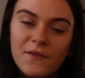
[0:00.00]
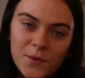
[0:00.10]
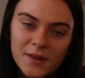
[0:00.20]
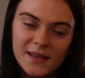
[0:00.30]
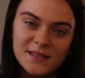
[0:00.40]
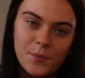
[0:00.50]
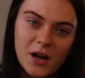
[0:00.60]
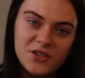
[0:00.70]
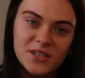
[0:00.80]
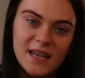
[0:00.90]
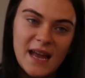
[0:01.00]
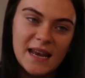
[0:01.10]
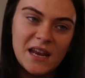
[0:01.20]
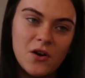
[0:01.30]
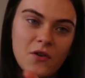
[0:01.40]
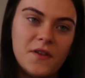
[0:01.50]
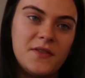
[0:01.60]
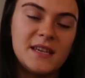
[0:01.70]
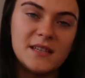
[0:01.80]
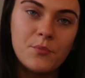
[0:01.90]
if you would like to purchase any of
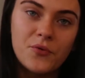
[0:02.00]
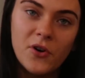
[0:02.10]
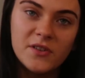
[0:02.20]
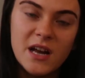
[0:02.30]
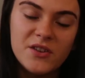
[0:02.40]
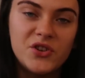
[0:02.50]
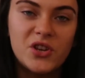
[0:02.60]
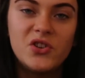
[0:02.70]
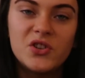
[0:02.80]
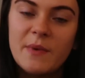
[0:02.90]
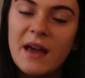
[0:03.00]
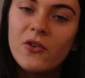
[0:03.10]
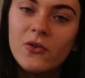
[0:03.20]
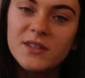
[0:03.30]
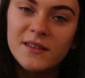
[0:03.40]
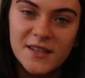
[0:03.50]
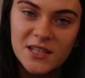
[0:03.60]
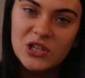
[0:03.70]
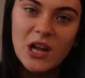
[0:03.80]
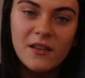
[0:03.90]
these products, you can use my code
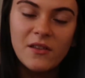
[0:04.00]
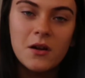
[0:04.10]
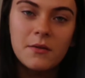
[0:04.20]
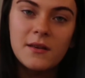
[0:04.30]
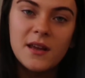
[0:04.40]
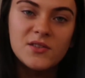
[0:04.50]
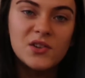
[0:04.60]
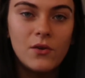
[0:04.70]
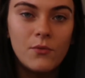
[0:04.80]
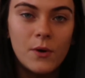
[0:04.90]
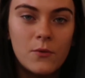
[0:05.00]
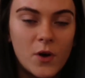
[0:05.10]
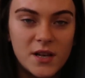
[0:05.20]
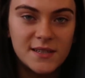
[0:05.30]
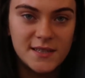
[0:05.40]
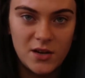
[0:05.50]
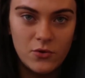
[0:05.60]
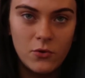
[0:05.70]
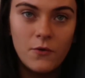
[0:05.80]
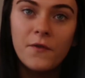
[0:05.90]

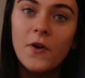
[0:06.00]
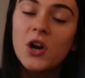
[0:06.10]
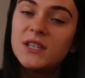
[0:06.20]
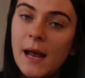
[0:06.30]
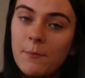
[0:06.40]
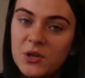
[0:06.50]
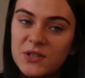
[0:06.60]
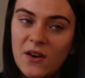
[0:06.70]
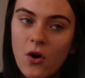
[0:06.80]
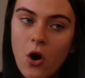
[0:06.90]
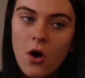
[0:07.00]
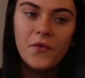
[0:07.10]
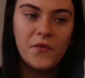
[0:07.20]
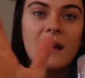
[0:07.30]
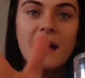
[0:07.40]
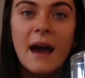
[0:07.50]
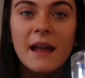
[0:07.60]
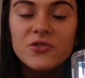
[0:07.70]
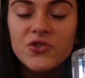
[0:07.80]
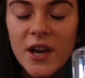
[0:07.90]
LisaChandler32110 for 10% off. I
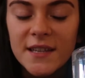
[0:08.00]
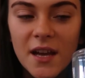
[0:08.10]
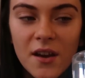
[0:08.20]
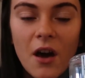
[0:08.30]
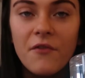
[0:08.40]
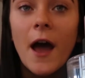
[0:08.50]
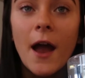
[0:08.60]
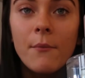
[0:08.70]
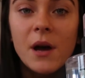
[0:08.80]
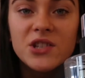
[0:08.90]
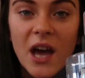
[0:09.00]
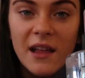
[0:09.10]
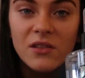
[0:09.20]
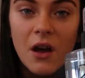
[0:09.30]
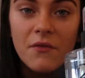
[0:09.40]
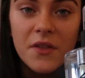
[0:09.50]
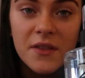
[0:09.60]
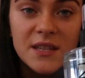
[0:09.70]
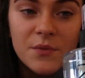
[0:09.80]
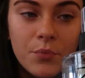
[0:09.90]
can't stress enough how much I love
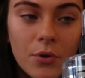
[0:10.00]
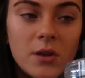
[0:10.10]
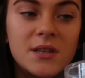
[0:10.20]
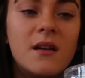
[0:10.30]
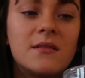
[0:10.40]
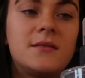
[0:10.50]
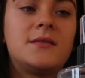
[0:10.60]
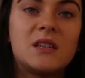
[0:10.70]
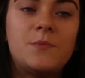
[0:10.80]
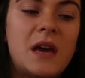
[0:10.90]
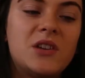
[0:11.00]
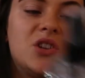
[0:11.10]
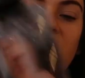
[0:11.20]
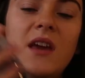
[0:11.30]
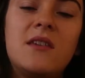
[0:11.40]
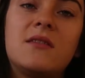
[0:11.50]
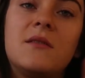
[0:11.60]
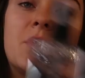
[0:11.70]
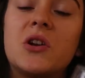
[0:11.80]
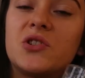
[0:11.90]
these products, especially the
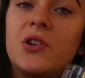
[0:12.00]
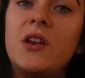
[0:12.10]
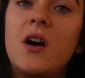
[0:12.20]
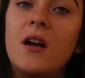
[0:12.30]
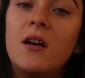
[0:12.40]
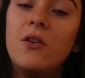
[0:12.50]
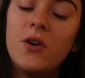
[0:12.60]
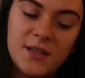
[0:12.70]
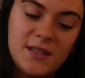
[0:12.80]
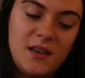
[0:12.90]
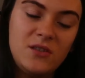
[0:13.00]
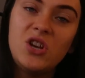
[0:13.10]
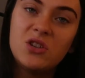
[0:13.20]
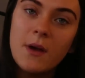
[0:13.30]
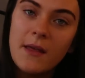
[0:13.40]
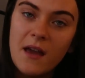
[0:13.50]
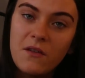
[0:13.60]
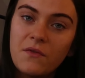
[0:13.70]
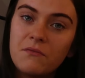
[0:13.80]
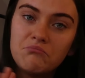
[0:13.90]
brush cleaner. Honestly, it changed my
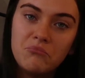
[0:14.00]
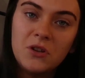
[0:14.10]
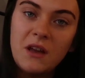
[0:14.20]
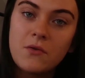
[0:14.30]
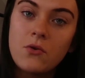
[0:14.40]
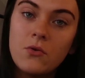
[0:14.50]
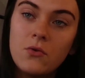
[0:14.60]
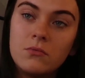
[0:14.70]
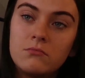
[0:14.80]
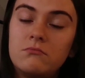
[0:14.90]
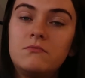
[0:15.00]
life. We'll never go